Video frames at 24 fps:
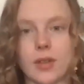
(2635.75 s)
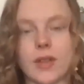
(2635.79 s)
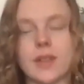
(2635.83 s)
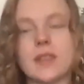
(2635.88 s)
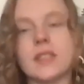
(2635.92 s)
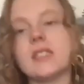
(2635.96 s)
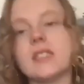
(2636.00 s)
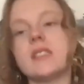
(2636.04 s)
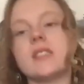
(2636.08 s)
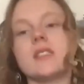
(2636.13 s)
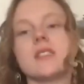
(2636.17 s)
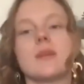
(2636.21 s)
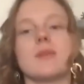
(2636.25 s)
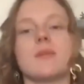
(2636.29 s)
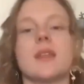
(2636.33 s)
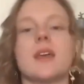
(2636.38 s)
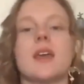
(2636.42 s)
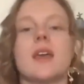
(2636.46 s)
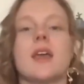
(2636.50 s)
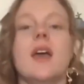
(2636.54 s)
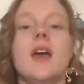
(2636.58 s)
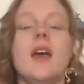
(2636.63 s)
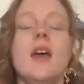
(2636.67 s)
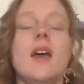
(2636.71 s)
And this is
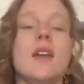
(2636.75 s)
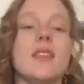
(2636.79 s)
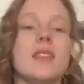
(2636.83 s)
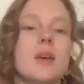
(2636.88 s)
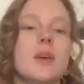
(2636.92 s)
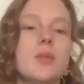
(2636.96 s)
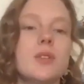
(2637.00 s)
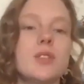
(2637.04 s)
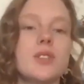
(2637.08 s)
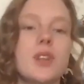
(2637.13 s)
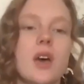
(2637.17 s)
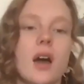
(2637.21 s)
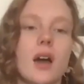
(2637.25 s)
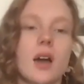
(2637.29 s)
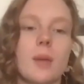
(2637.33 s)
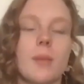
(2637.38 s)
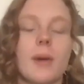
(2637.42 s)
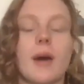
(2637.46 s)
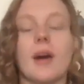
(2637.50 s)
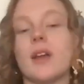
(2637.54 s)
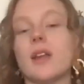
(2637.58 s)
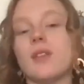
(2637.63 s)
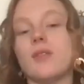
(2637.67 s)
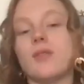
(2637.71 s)
something that we'll talk
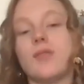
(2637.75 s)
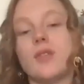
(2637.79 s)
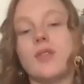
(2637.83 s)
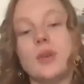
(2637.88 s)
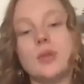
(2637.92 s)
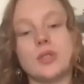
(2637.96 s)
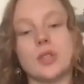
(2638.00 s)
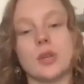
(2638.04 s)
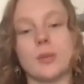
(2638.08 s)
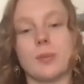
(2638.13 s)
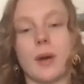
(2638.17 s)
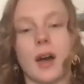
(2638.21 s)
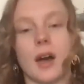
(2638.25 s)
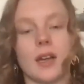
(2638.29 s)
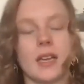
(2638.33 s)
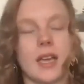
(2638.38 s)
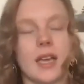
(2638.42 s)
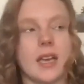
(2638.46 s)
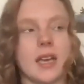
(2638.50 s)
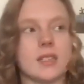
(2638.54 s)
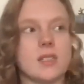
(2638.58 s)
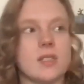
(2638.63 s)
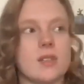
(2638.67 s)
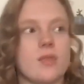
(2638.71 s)
about in future
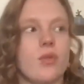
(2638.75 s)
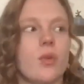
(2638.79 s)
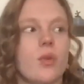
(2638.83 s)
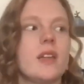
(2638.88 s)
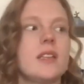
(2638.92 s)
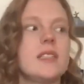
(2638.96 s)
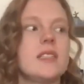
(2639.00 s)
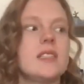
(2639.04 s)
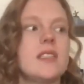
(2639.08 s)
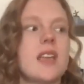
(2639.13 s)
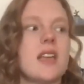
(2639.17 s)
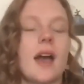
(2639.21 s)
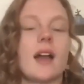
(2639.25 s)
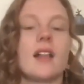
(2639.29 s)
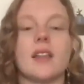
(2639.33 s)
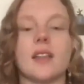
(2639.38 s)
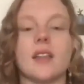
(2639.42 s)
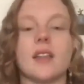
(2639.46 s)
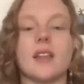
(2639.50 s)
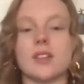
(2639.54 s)
podcasts of what exactly